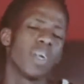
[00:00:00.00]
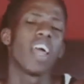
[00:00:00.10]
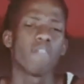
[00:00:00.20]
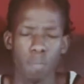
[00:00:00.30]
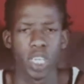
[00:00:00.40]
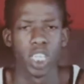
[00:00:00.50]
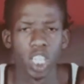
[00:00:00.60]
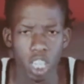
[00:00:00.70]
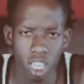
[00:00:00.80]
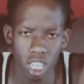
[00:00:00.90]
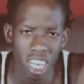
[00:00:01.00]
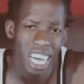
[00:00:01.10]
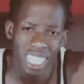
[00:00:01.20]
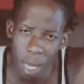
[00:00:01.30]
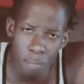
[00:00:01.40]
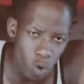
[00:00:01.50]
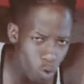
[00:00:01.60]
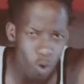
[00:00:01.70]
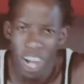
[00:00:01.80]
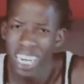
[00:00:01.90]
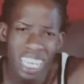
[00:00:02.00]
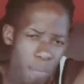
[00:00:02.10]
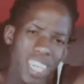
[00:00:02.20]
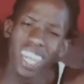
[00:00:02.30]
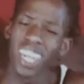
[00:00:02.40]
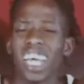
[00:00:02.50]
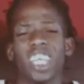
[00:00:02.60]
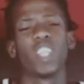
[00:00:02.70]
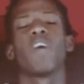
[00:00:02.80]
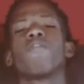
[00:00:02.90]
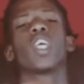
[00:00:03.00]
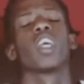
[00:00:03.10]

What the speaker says: really see myself is to really just